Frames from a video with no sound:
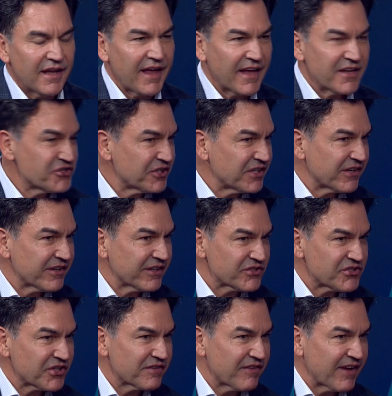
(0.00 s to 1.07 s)
engineering and
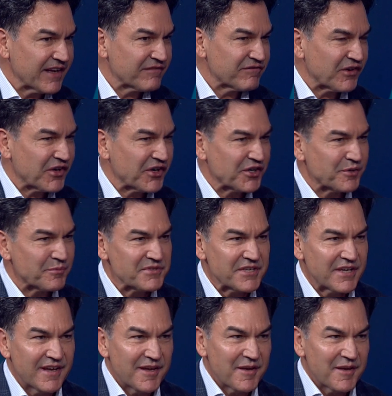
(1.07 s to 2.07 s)
surveying firms,